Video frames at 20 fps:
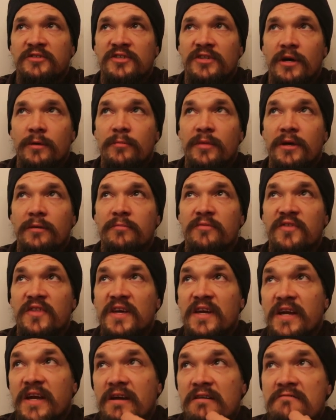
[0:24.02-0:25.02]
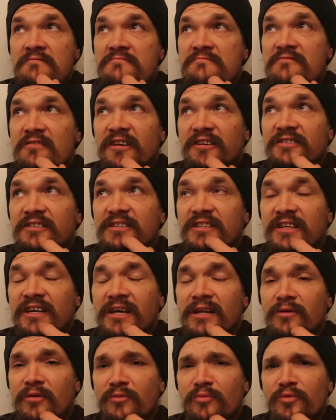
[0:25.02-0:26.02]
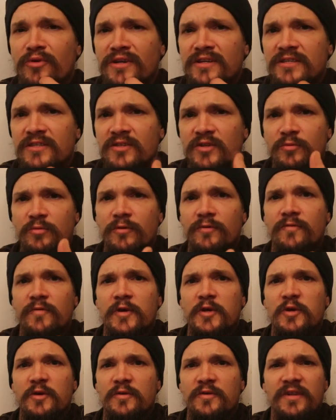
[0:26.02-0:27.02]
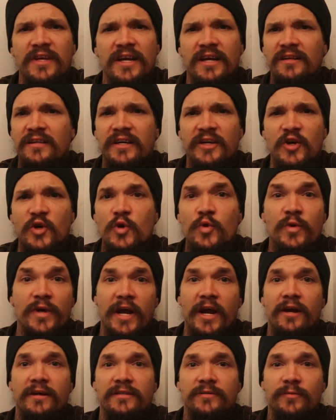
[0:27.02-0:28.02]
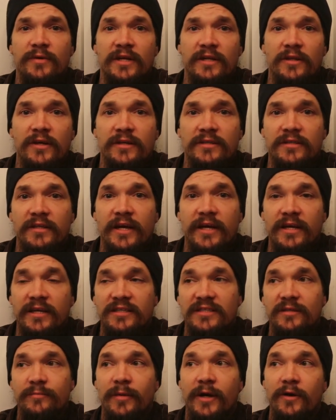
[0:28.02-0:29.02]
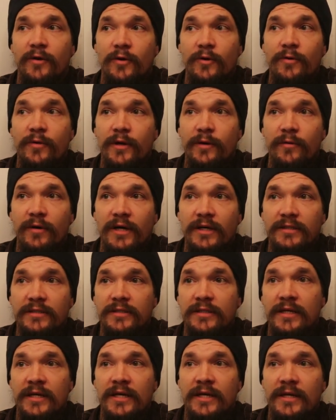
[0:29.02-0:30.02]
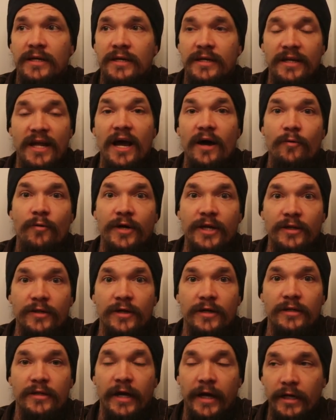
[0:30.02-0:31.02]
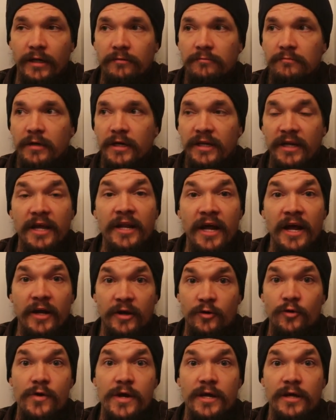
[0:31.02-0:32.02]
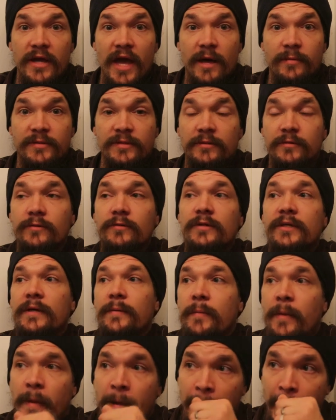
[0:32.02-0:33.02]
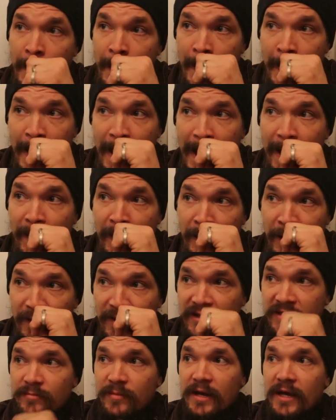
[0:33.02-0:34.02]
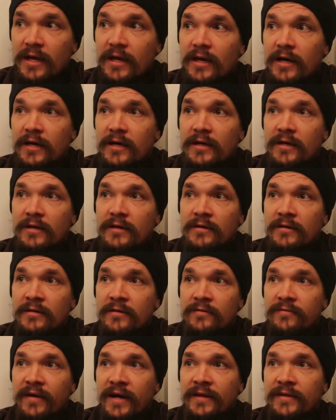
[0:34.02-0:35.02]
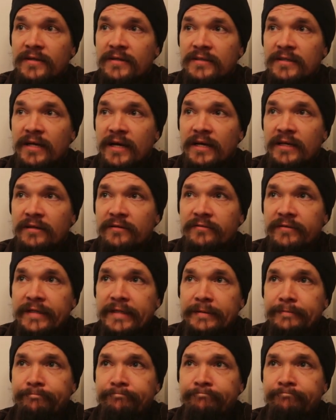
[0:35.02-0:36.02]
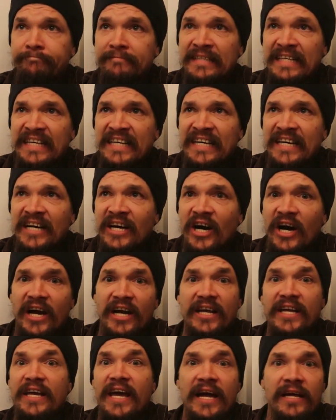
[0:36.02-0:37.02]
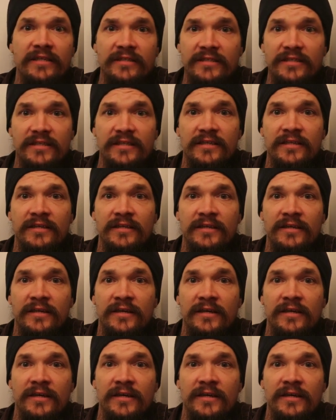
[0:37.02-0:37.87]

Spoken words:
some may think, well, this is kind of a pretty superficial thing. Like, who cares what he looks like? It's about who he was, not what he looked like. And I agree, absolutely. And then others may find this kind of against